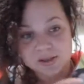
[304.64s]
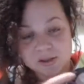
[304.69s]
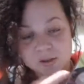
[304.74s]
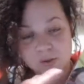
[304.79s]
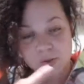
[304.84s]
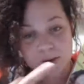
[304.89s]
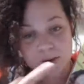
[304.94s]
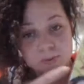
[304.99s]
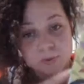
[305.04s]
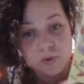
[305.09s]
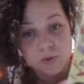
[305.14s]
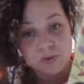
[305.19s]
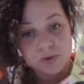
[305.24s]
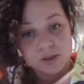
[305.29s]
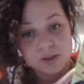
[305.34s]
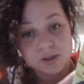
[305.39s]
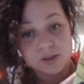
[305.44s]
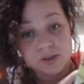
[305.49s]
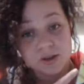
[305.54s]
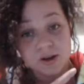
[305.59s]
Gwenpool,
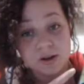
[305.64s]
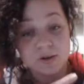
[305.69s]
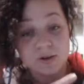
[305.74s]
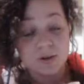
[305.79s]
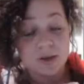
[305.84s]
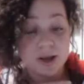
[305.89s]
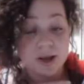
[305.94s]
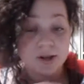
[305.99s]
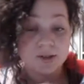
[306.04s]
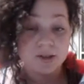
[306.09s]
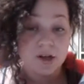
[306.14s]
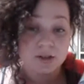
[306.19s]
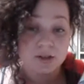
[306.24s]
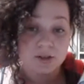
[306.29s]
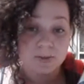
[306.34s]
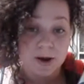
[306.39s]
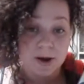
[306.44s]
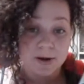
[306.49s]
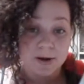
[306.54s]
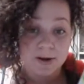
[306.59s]
which is another thing I talked
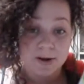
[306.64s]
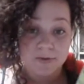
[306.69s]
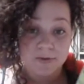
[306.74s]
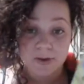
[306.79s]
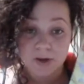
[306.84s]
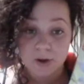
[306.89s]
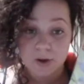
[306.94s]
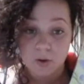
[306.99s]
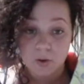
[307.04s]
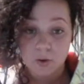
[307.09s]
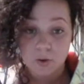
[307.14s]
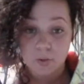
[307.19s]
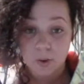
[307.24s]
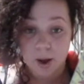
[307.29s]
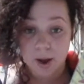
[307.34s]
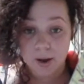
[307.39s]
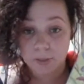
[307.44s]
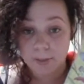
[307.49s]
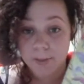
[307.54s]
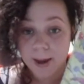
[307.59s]
about in a video a
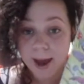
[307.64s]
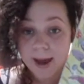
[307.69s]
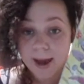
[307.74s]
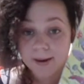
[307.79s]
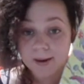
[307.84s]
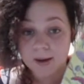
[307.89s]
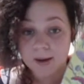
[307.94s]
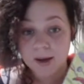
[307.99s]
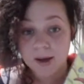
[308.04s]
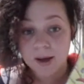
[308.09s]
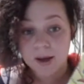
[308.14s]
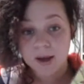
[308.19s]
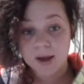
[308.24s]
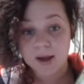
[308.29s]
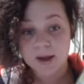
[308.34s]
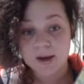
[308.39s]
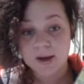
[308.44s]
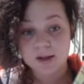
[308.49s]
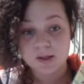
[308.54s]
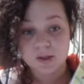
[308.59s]
while back.
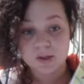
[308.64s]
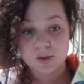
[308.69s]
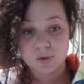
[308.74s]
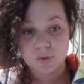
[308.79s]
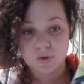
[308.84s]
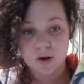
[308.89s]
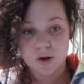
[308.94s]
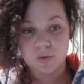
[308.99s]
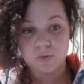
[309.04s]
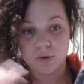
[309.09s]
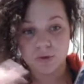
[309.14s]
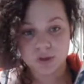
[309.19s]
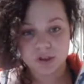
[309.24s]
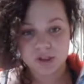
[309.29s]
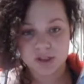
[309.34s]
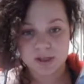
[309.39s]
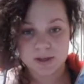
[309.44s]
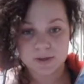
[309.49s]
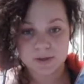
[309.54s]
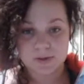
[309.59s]
And it is the one where
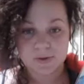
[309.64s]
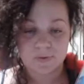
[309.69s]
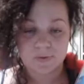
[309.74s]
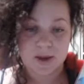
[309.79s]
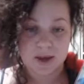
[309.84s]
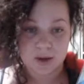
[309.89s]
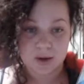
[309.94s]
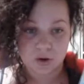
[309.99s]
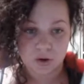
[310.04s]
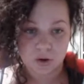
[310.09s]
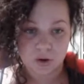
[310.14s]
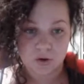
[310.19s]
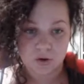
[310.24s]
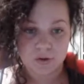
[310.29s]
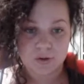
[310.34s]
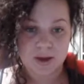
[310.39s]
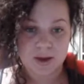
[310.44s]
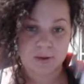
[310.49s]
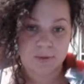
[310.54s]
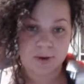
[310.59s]
she is a
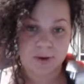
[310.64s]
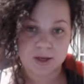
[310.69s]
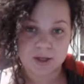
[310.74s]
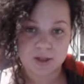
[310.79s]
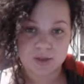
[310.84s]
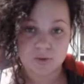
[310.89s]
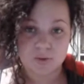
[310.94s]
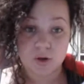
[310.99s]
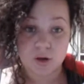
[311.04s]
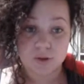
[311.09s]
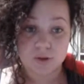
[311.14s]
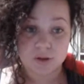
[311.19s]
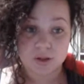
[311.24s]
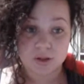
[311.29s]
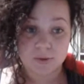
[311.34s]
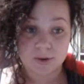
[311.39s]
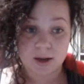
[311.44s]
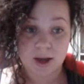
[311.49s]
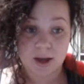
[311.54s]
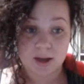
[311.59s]
fangirl that went into an
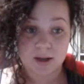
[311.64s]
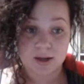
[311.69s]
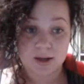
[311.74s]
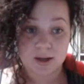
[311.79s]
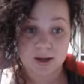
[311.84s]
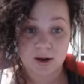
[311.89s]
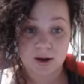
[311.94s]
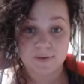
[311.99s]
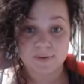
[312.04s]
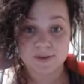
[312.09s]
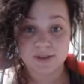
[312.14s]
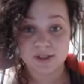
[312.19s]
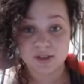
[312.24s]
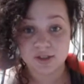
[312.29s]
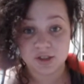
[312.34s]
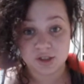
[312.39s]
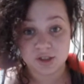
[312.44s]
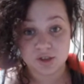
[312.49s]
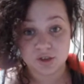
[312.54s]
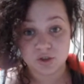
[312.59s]
alternate reality and all of a
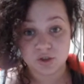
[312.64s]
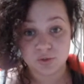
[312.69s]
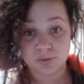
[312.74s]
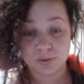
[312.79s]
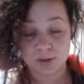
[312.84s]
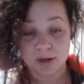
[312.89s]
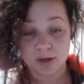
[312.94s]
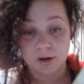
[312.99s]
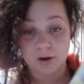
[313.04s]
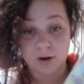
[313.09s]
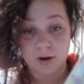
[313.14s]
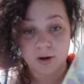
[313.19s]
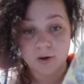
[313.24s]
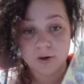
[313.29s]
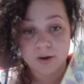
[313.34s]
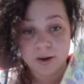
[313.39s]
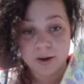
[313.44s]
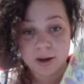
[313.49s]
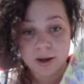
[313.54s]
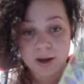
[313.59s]
sudden she's a superhero.
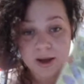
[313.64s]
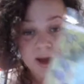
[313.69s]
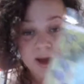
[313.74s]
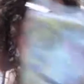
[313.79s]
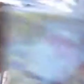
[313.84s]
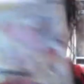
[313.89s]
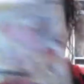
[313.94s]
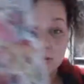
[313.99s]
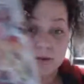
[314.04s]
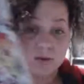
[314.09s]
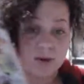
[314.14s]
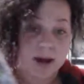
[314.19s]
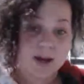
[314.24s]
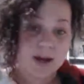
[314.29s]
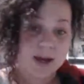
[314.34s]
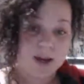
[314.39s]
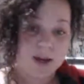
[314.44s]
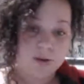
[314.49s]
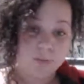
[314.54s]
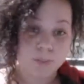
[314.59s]
Haven't read
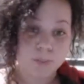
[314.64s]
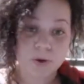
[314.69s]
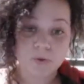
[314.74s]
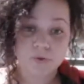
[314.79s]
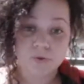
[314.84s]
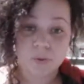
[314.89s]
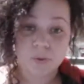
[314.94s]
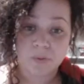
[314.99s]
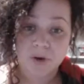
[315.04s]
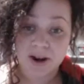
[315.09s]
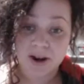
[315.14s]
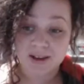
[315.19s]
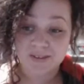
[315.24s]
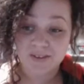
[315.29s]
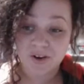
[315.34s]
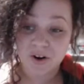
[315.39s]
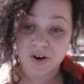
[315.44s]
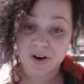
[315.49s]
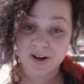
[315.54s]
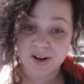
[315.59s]
it, but from what
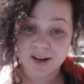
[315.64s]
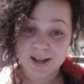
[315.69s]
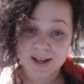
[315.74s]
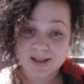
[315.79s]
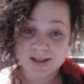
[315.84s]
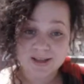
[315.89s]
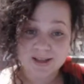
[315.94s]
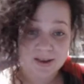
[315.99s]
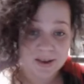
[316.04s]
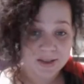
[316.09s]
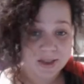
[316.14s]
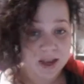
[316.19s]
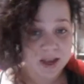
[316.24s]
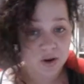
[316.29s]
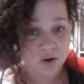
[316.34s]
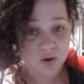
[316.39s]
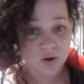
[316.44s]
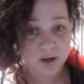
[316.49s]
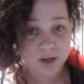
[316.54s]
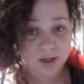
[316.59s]
I've heard, it's not
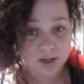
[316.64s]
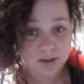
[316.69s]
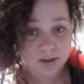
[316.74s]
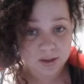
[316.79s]
that good.